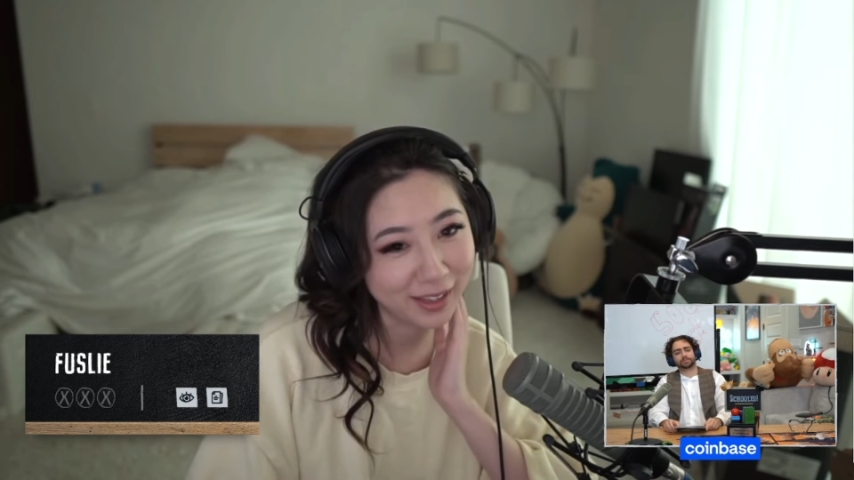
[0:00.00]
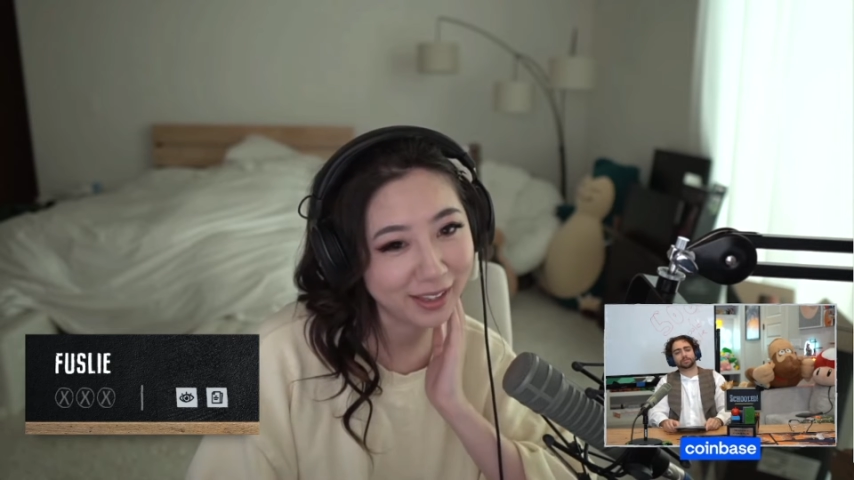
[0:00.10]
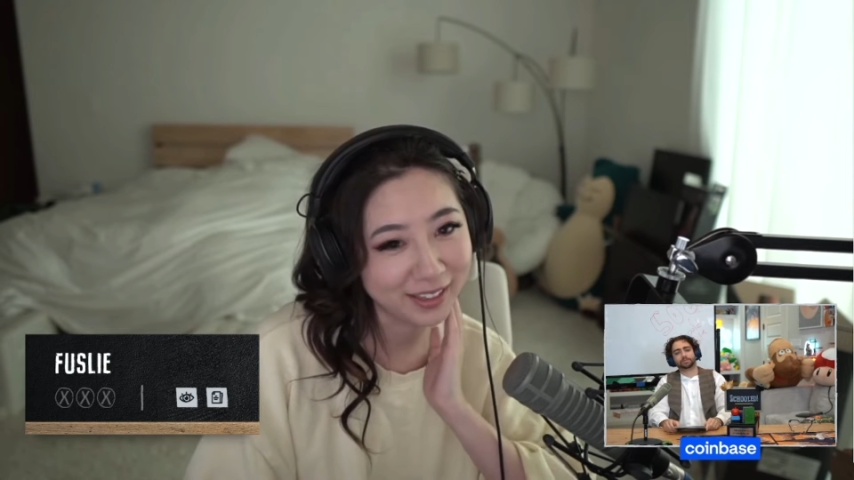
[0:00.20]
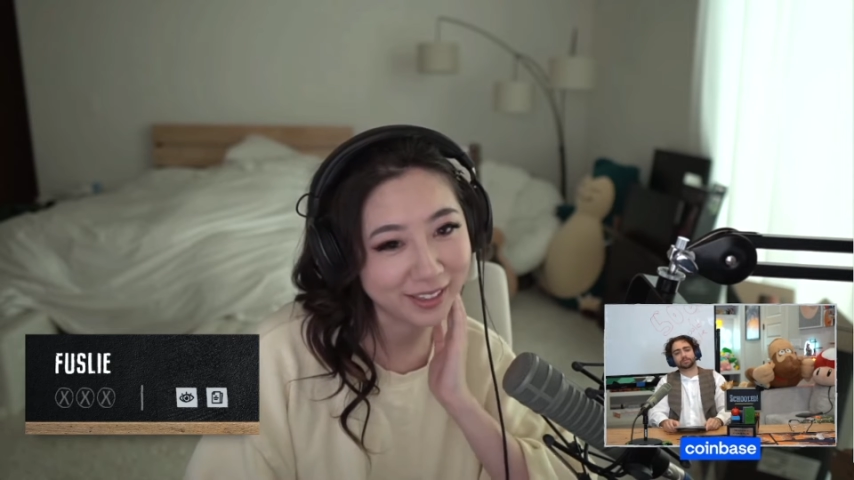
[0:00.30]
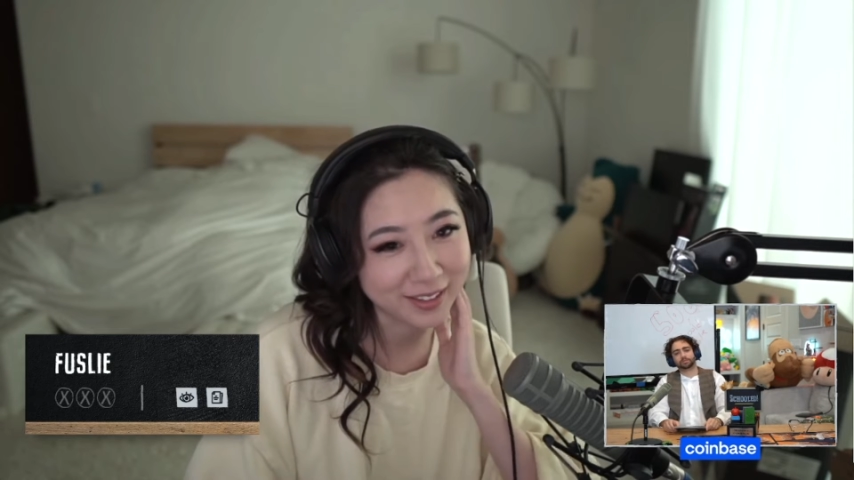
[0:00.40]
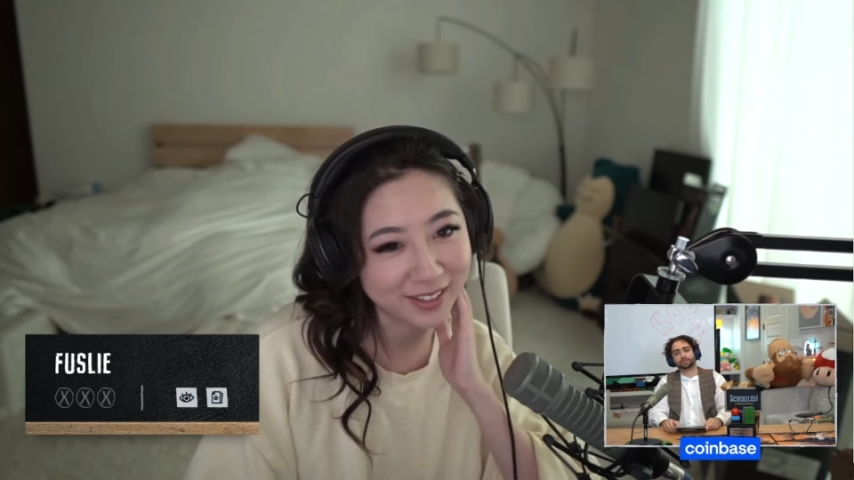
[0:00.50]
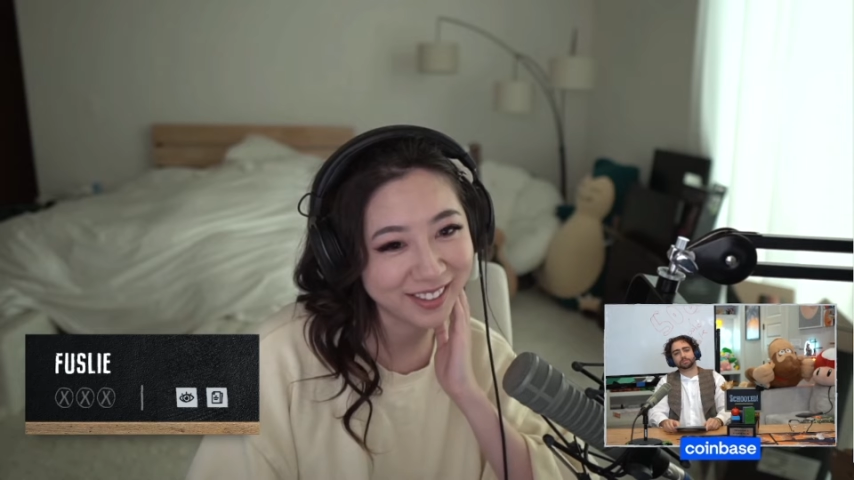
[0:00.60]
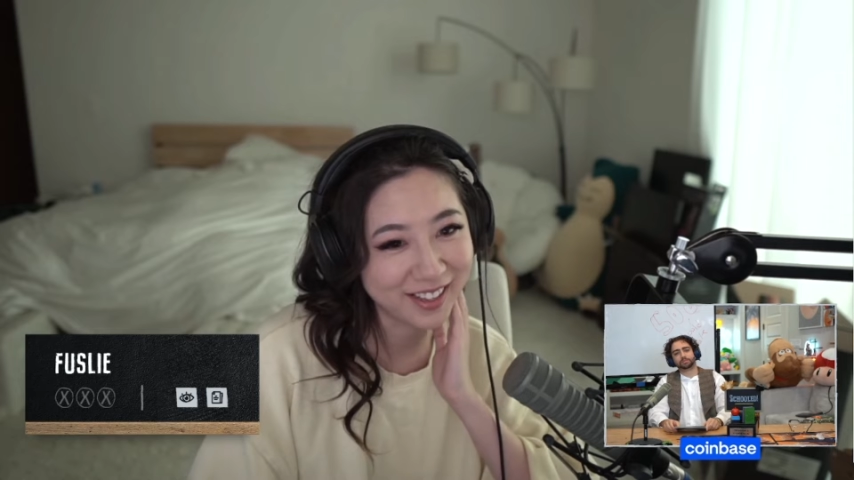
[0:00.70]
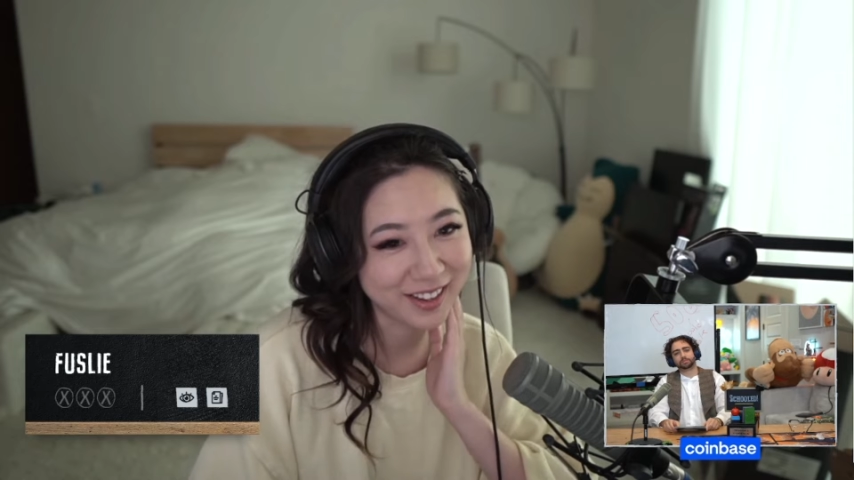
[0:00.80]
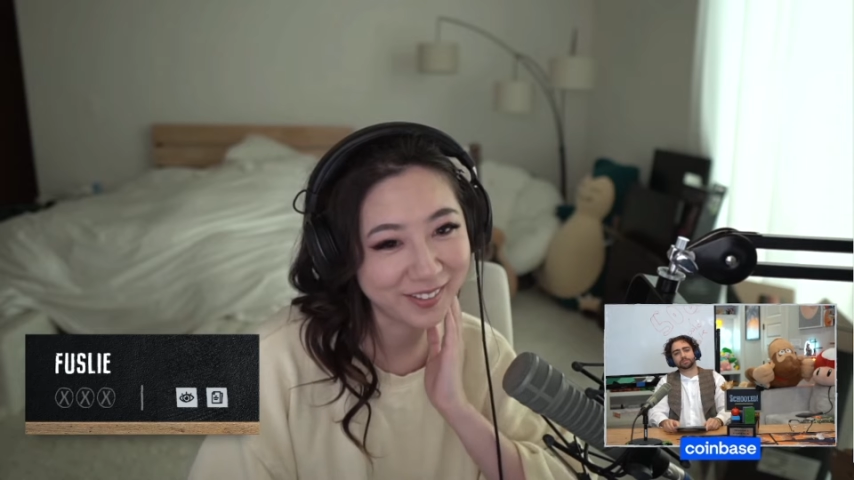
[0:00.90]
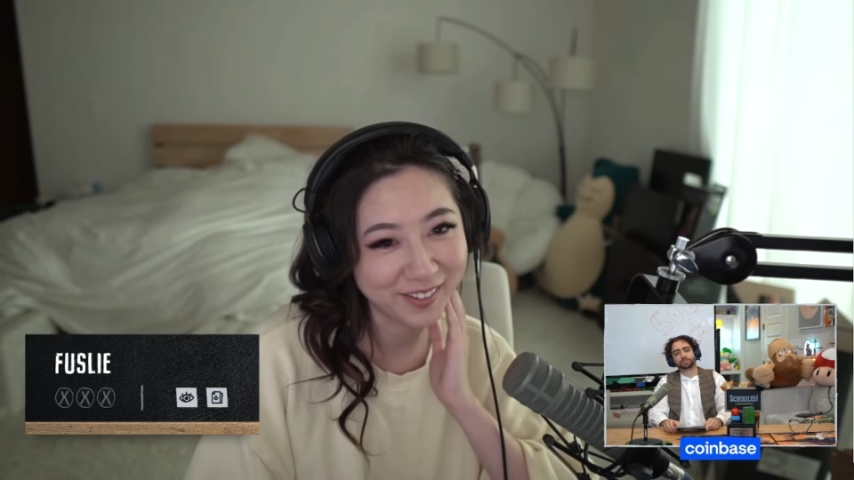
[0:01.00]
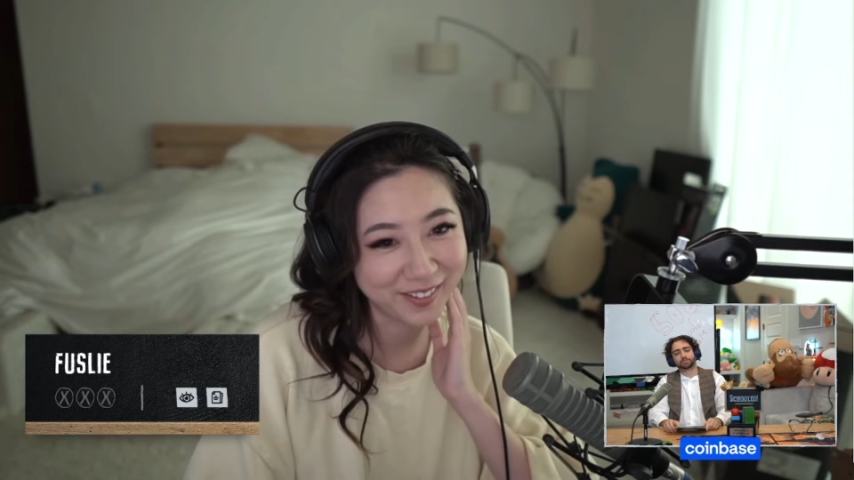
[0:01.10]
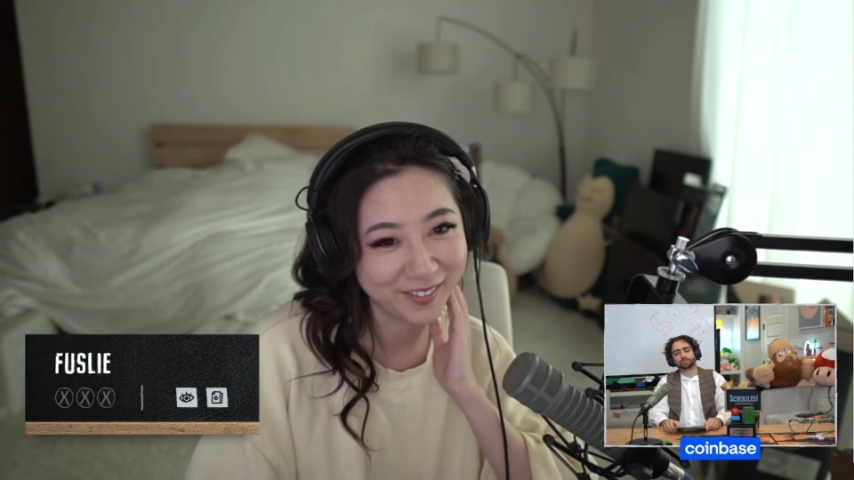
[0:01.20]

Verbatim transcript: uh, you'll